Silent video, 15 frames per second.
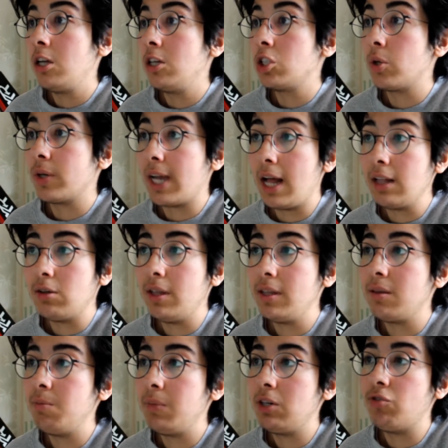So calculate
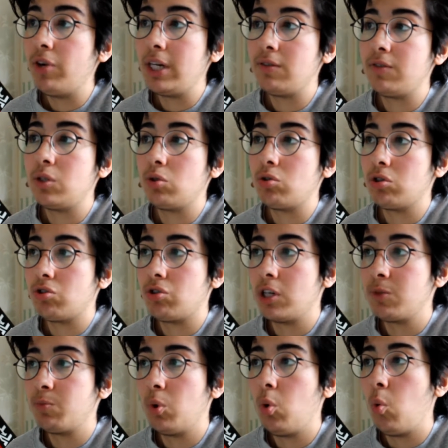the mean rate of sucrose
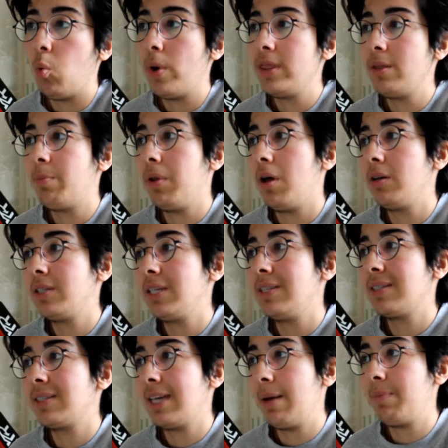transport when the plant
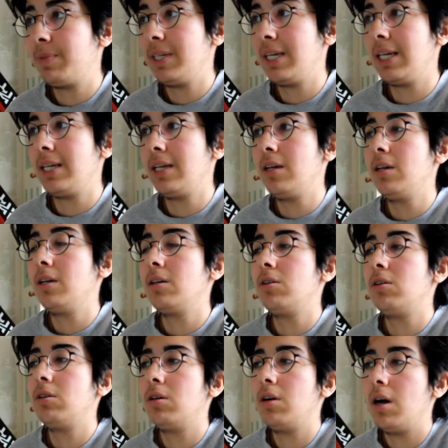is kept in
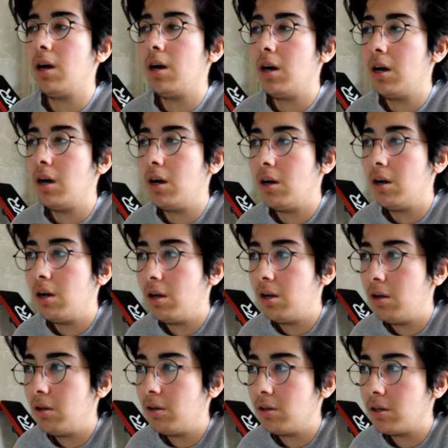
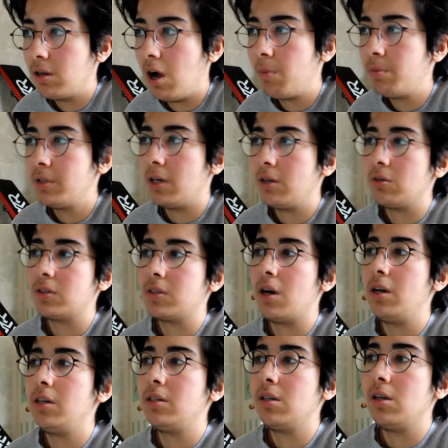carbon
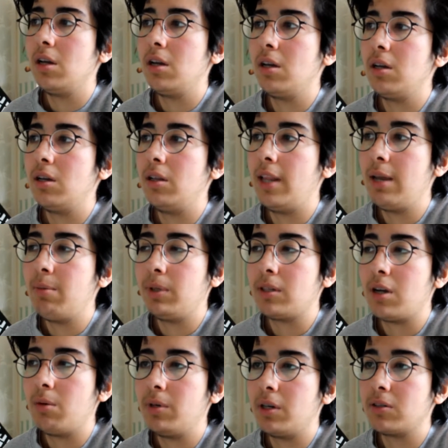dioxide, labeled
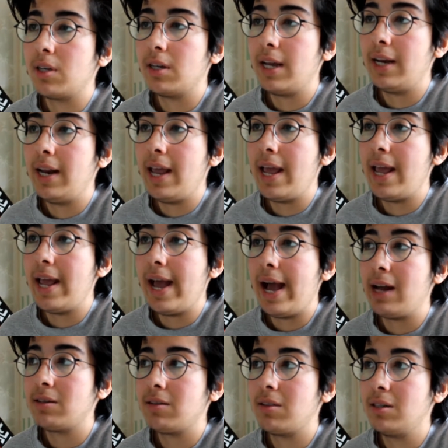carbon dioxide and air
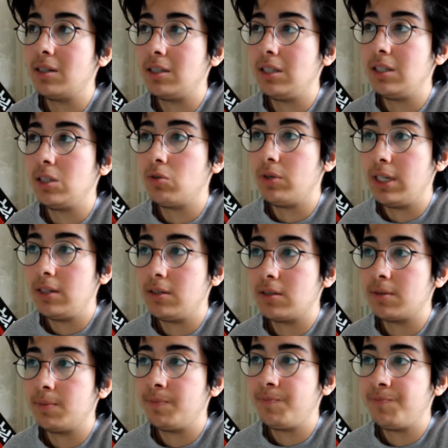at 30
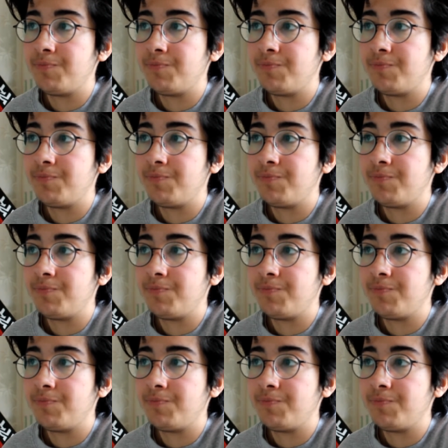degrees.